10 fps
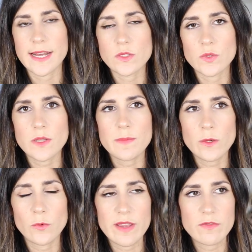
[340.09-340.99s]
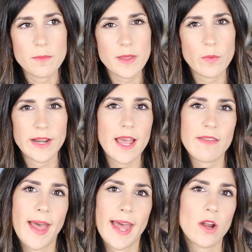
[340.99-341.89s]
And it's also been great for me when
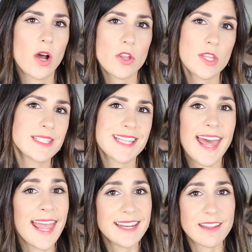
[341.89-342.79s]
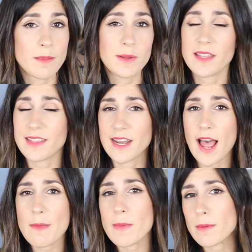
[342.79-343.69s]
I've had auctions that end in the middle of the
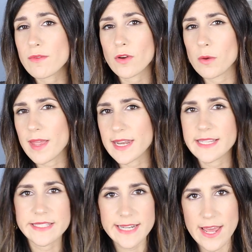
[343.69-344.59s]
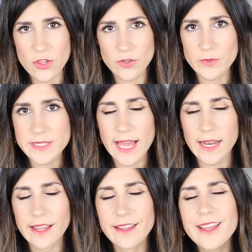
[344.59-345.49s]
night, maybe from an international
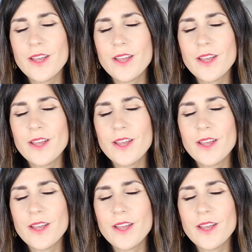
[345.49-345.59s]
seller,